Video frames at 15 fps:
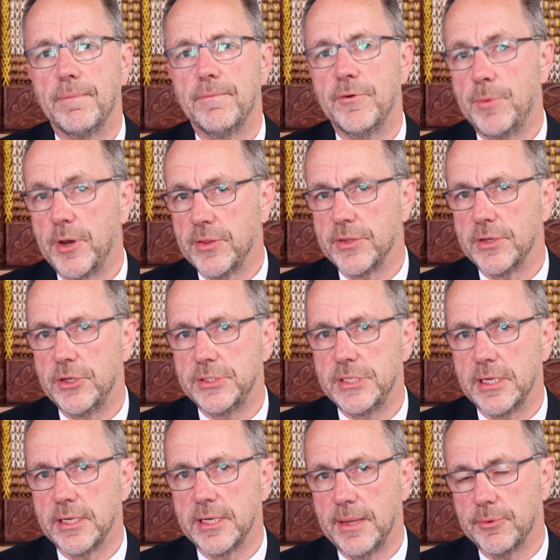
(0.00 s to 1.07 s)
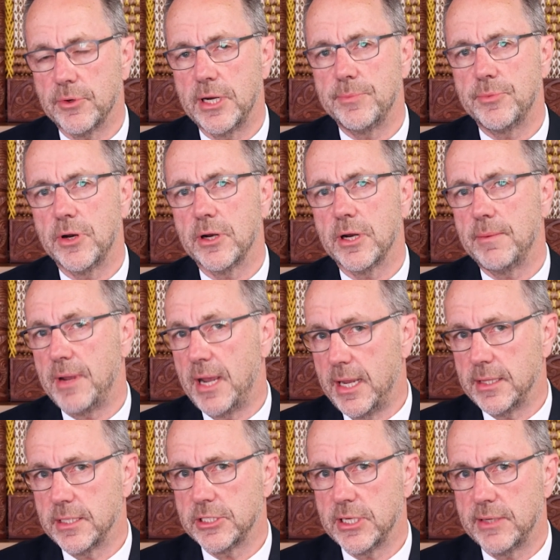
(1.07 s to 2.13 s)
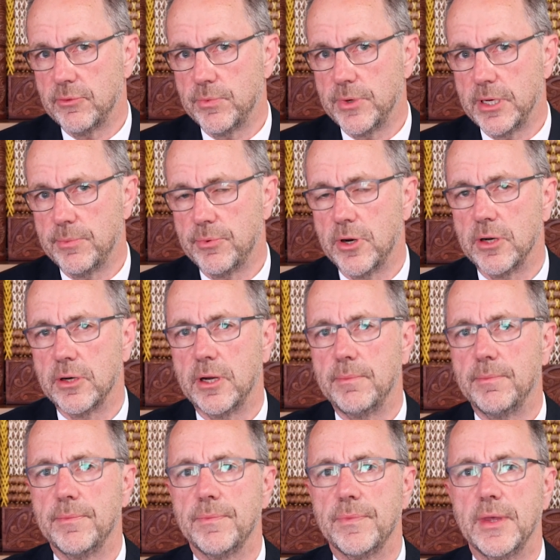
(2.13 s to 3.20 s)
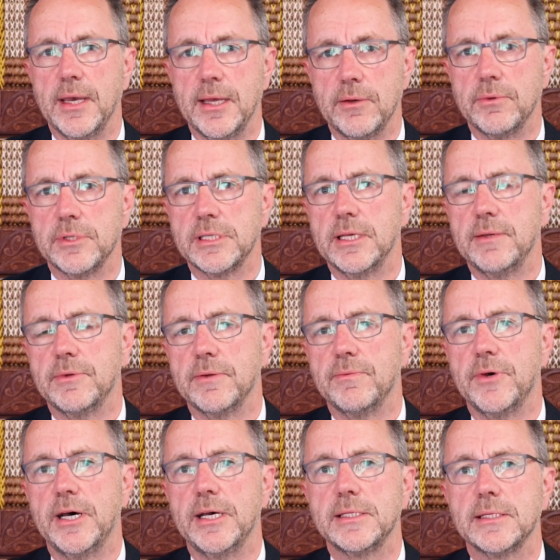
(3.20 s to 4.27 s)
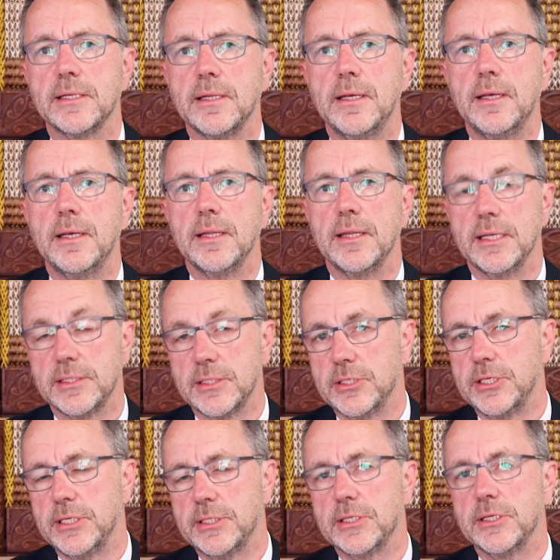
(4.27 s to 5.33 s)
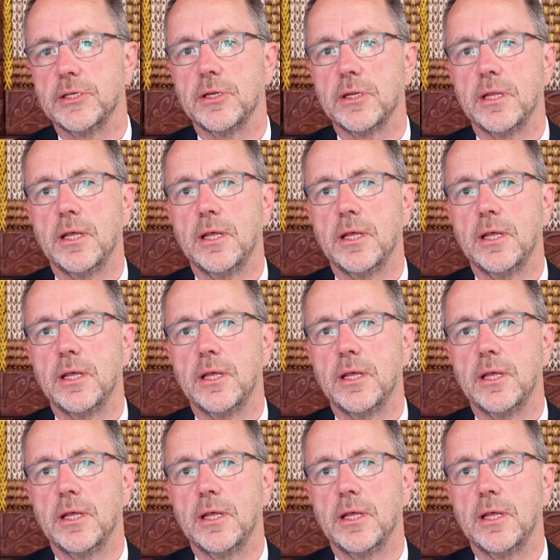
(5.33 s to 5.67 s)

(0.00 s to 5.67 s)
For both the New Zealand Upgrade Program and the Shovel Ready Program, they had received advice that suggested